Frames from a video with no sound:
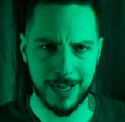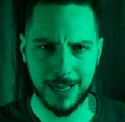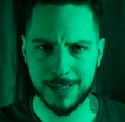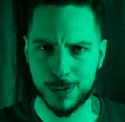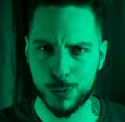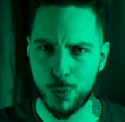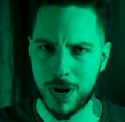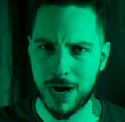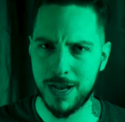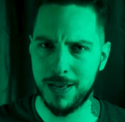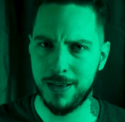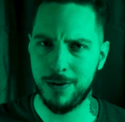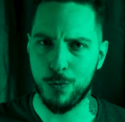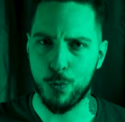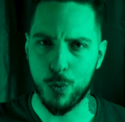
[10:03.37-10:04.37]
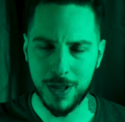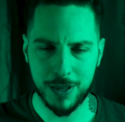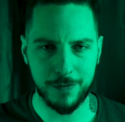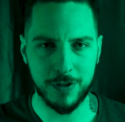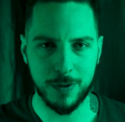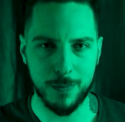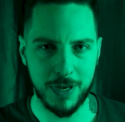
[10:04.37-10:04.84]
that's why one
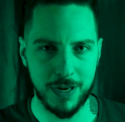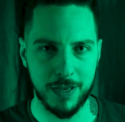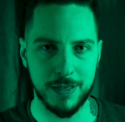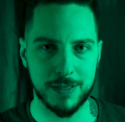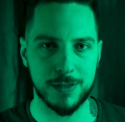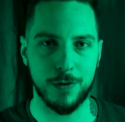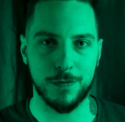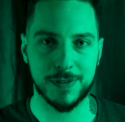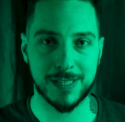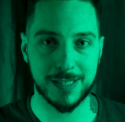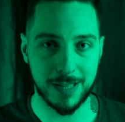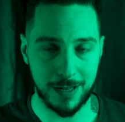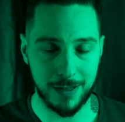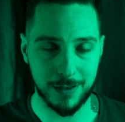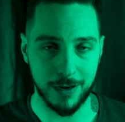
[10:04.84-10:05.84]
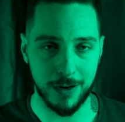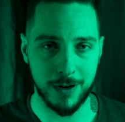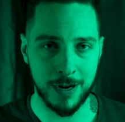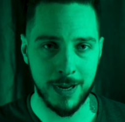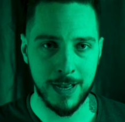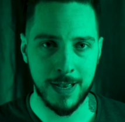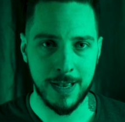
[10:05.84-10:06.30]
of the meanings of
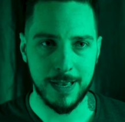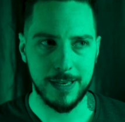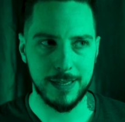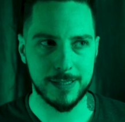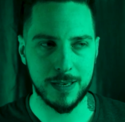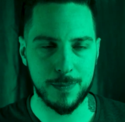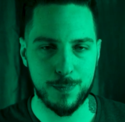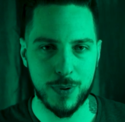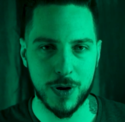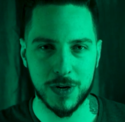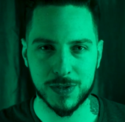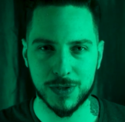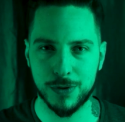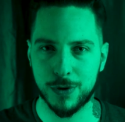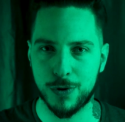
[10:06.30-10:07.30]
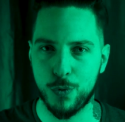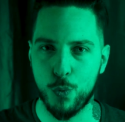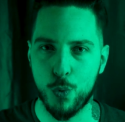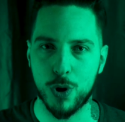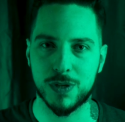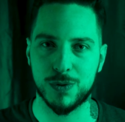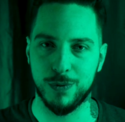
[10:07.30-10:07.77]
stalker is a person who
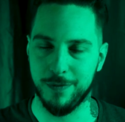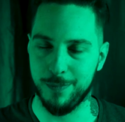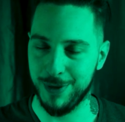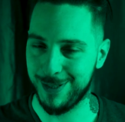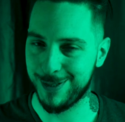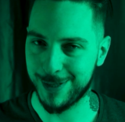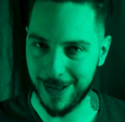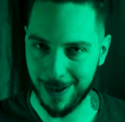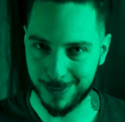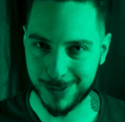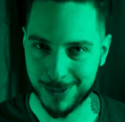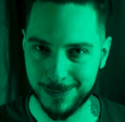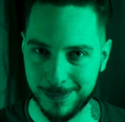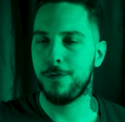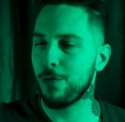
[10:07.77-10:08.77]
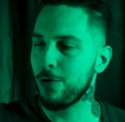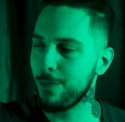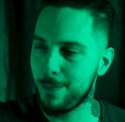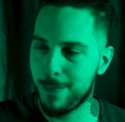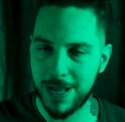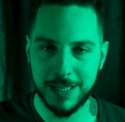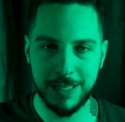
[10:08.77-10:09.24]
walks with big steps. For
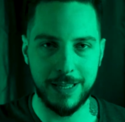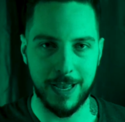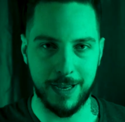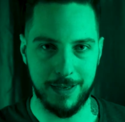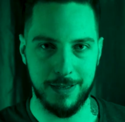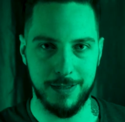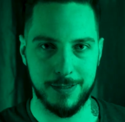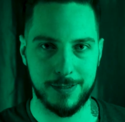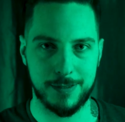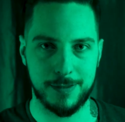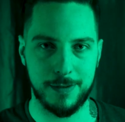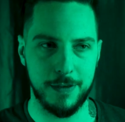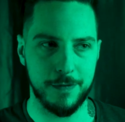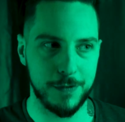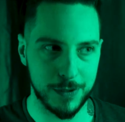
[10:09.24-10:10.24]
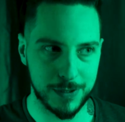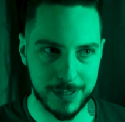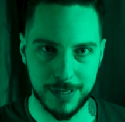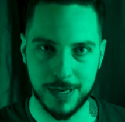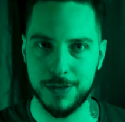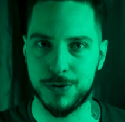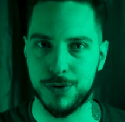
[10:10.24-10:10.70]
many decades, if not
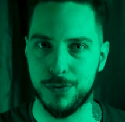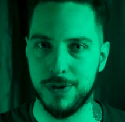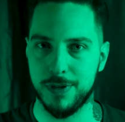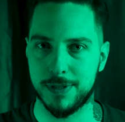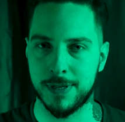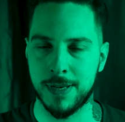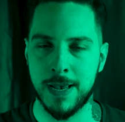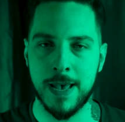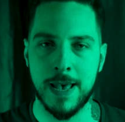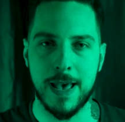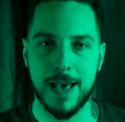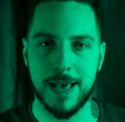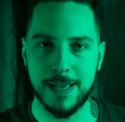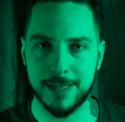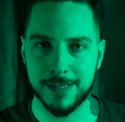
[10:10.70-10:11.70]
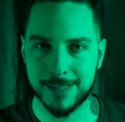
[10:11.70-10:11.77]
centuries, a